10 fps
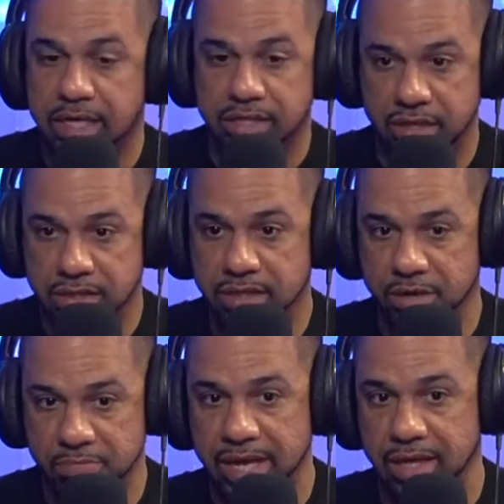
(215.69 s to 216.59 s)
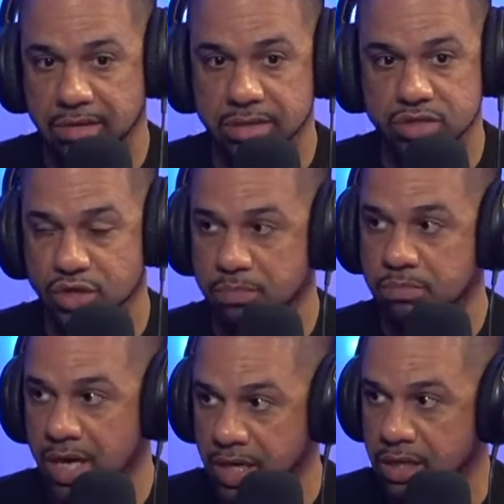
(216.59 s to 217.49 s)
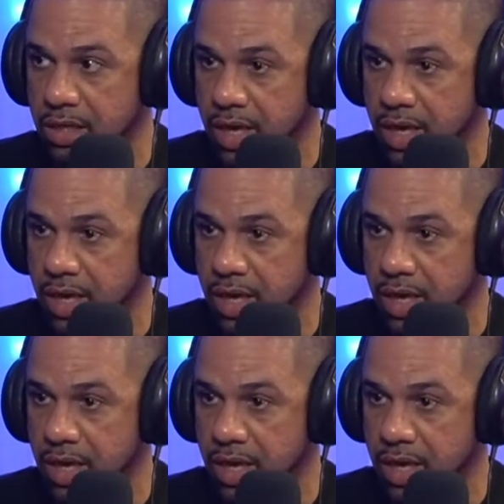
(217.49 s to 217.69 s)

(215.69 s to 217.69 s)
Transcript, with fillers: She's gonna make some money,